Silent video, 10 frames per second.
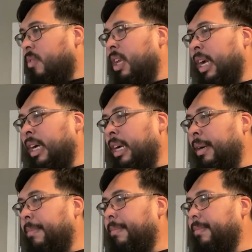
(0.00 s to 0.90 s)

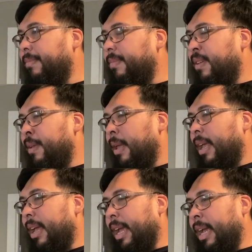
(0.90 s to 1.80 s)
Um,
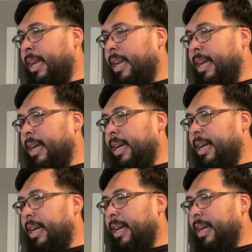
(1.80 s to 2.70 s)
and
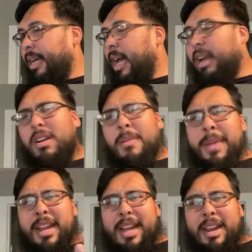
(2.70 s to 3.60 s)
I don't know,
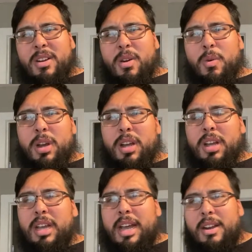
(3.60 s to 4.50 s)
man. I don't know
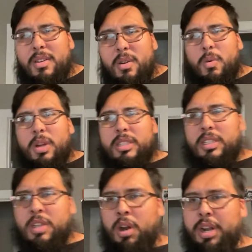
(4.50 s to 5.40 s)
what
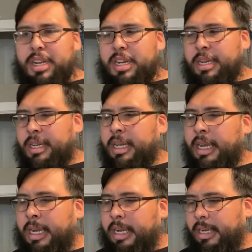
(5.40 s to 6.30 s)
started.
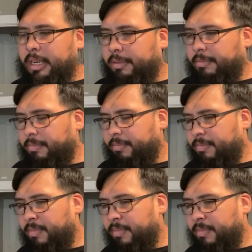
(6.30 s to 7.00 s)
Um,